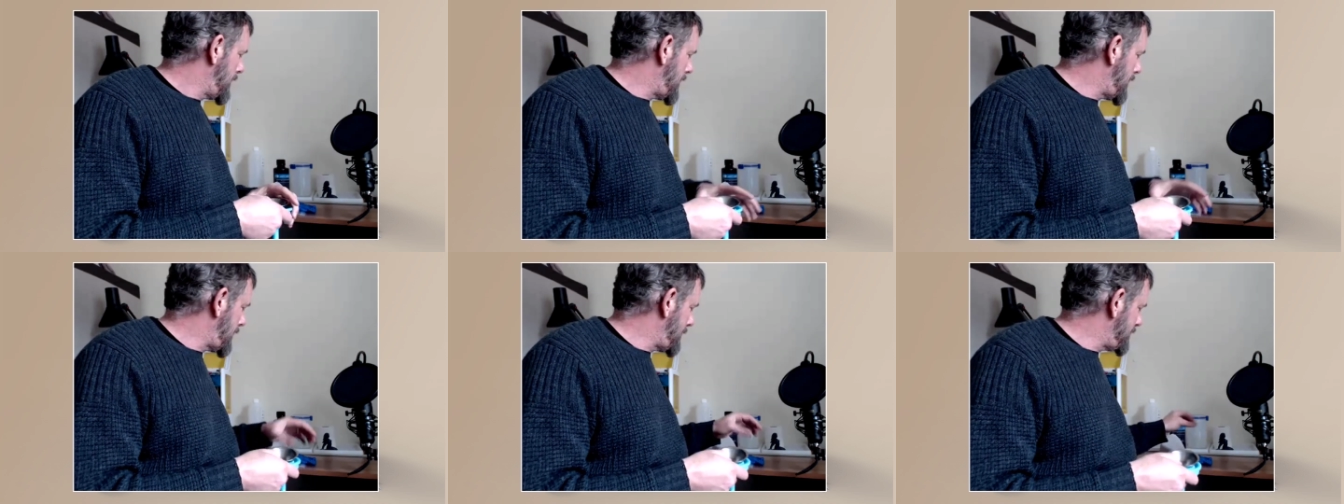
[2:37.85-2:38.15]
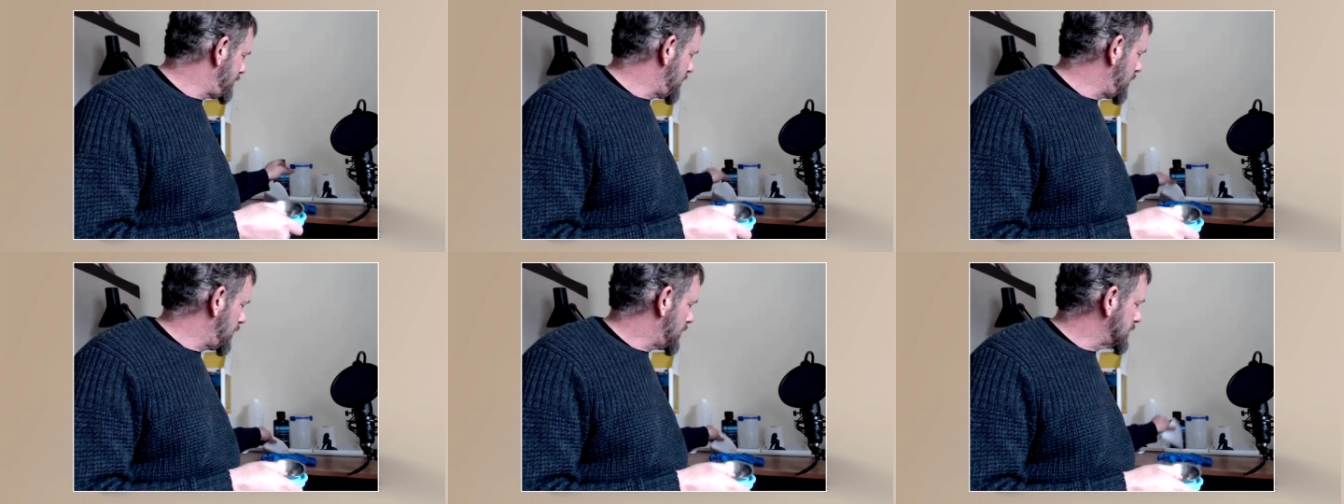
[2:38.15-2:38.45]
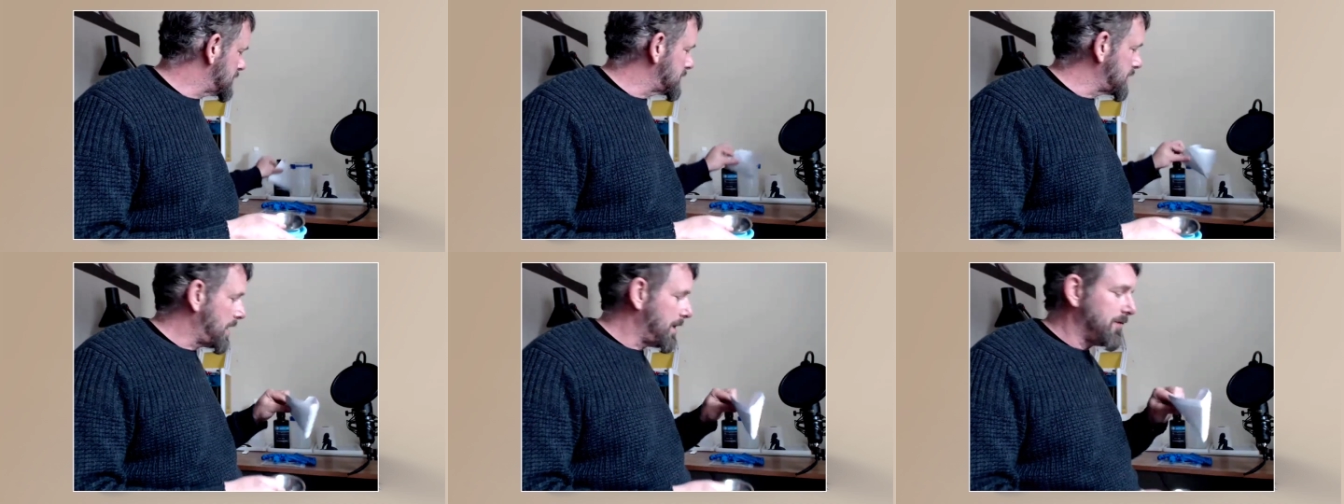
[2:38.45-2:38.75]
Um, you
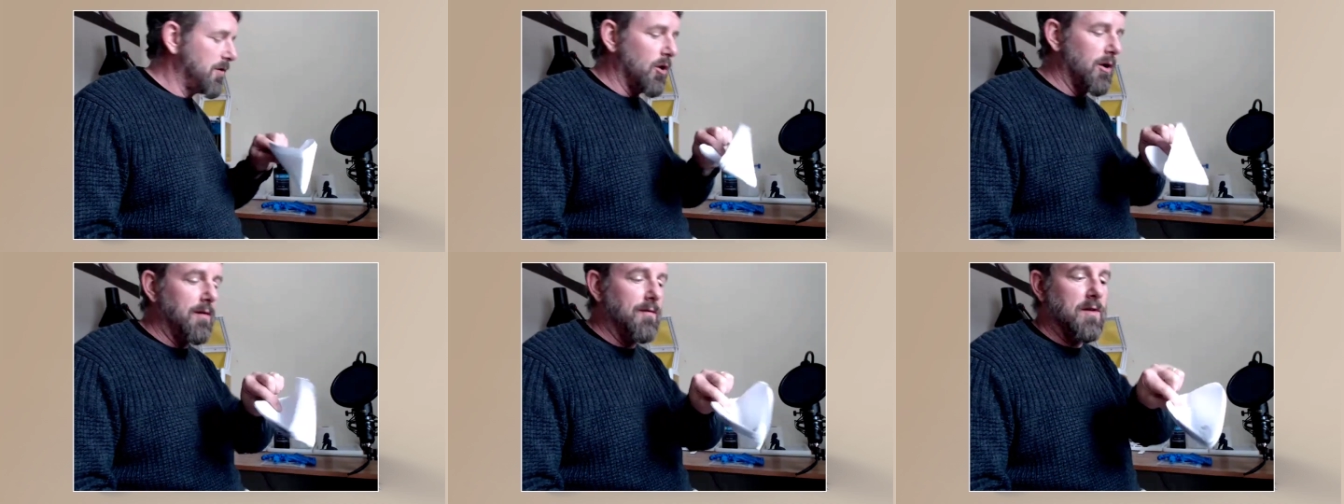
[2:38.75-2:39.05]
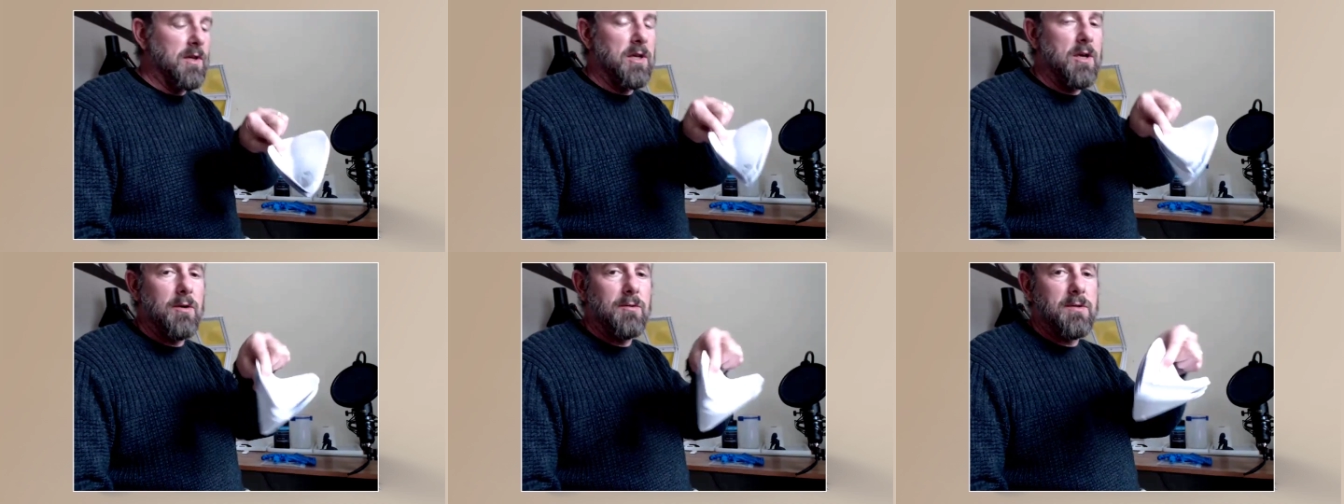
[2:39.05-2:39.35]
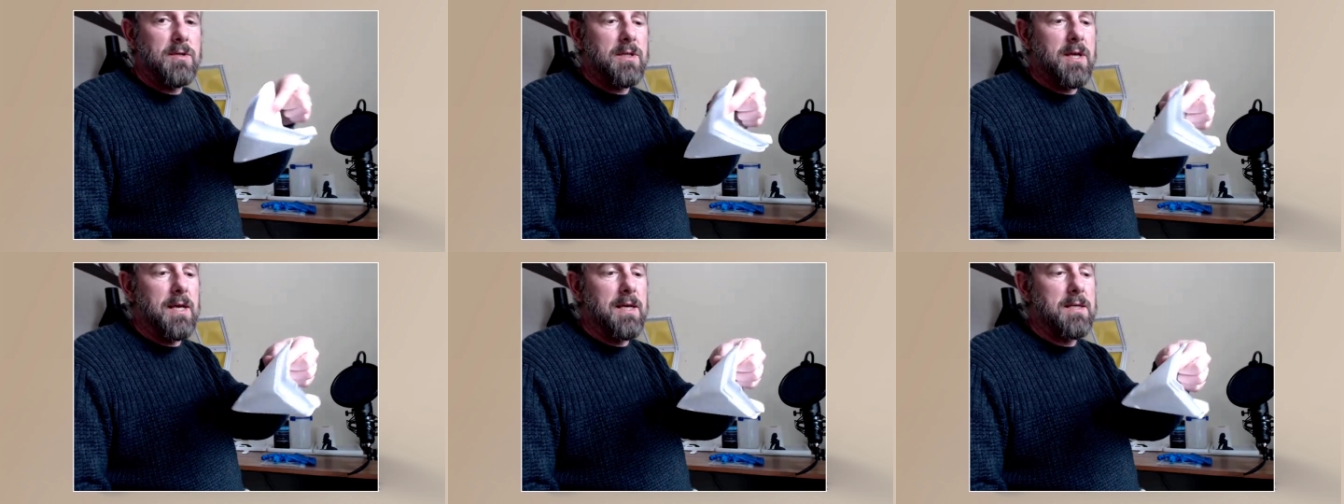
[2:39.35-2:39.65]
can see I've not even
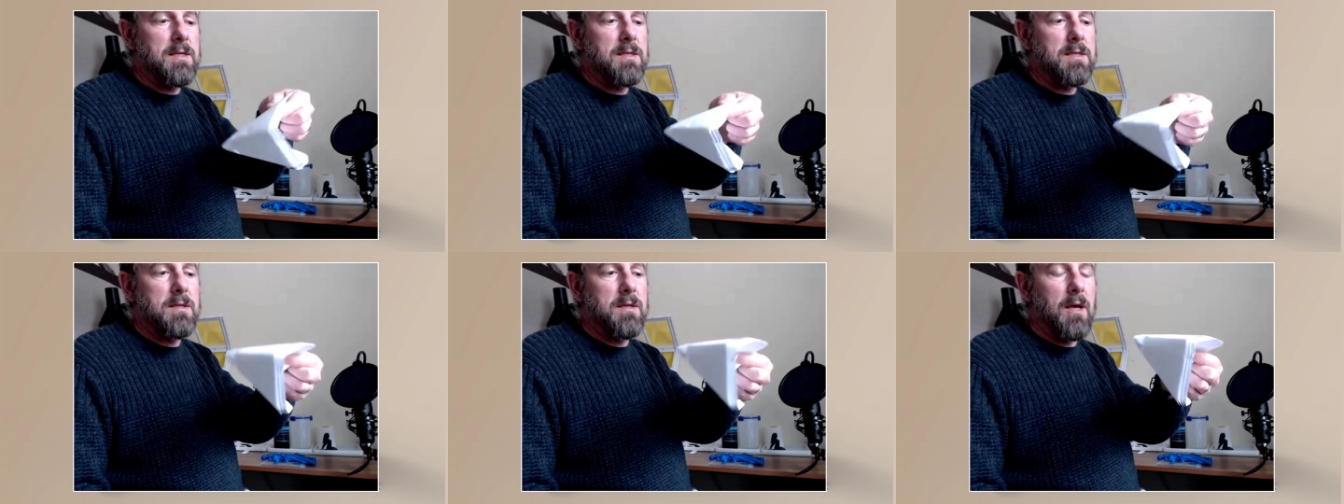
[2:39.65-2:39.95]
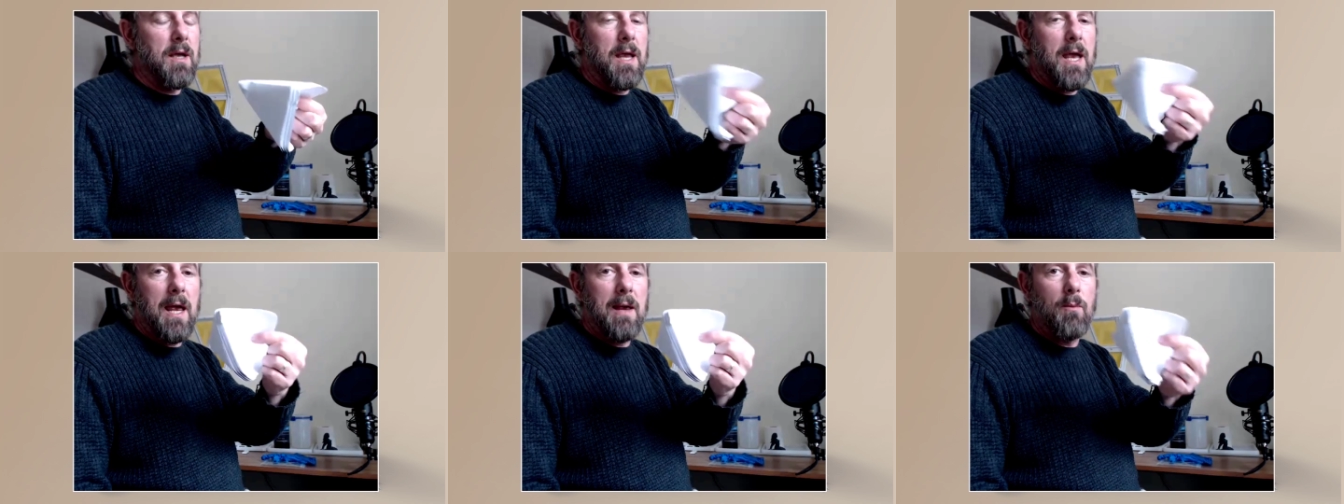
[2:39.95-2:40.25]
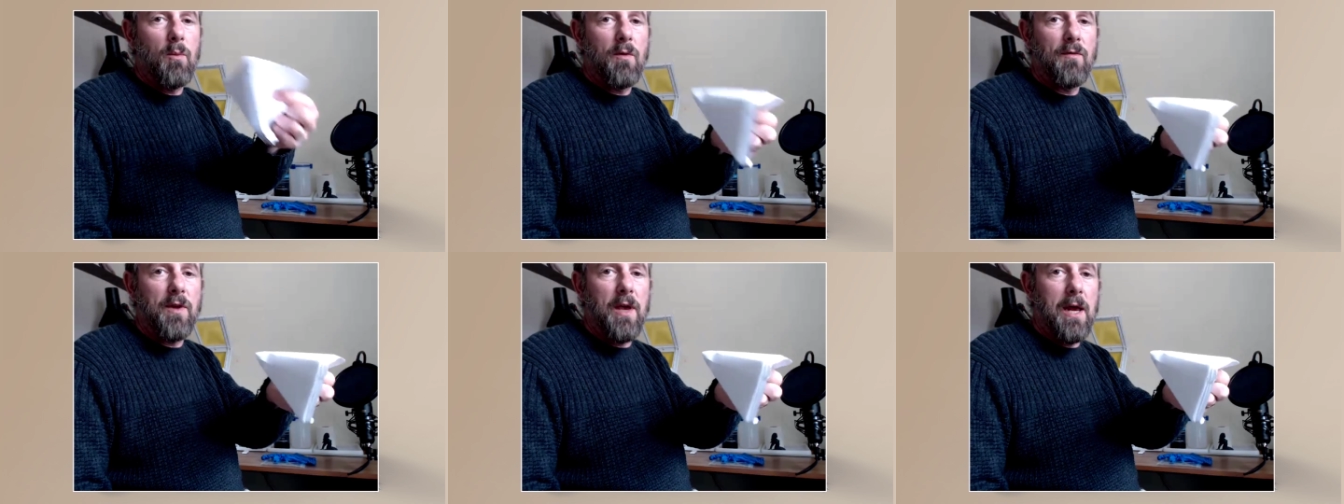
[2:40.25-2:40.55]
used these that
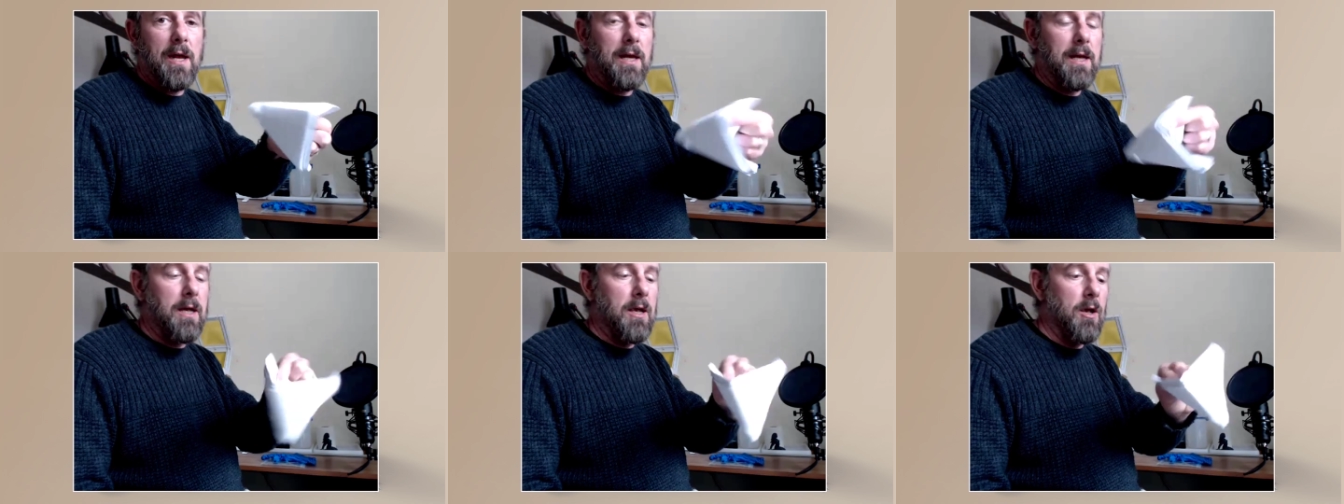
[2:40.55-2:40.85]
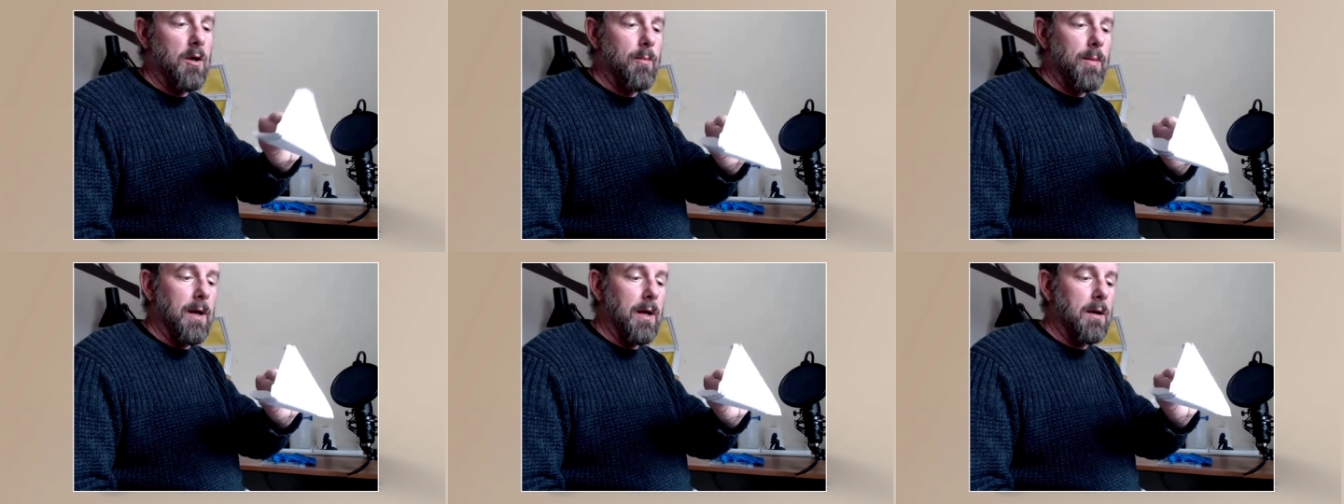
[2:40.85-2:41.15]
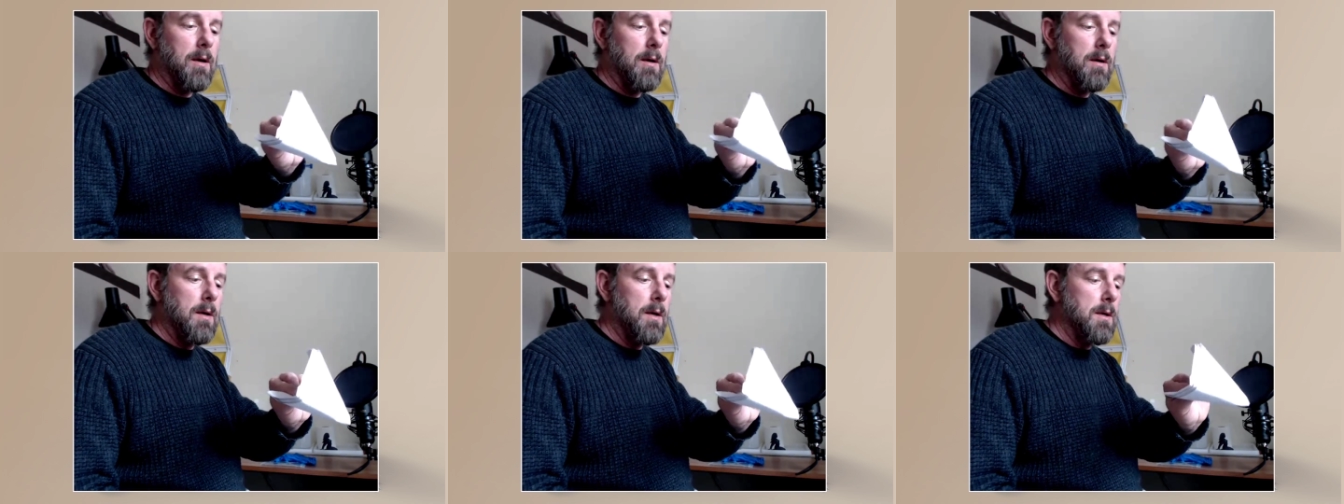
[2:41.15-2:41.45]
came with the
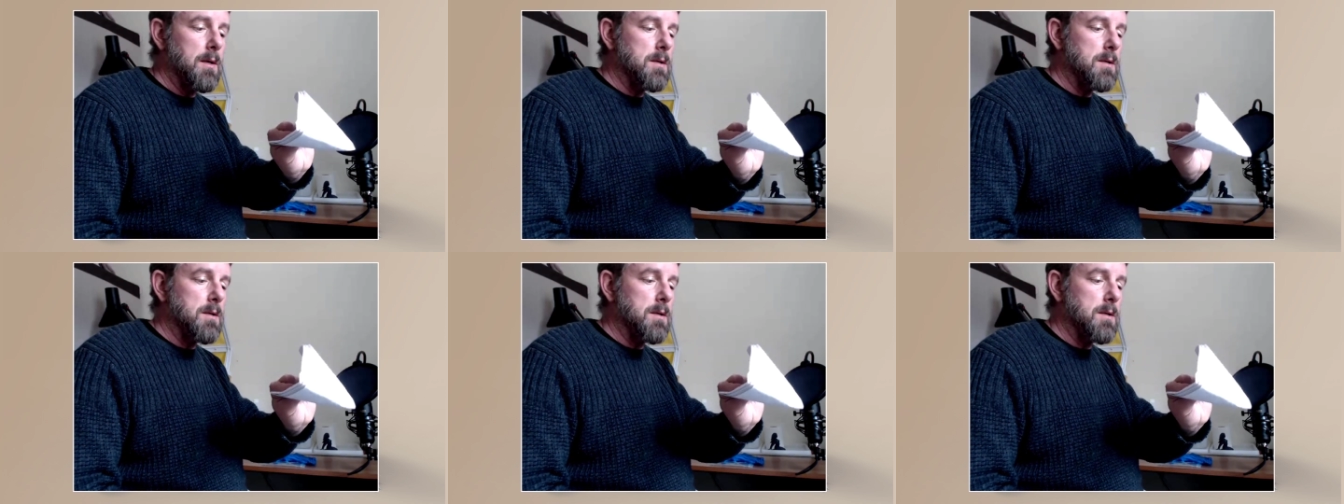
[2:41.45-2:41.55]
Anycubic,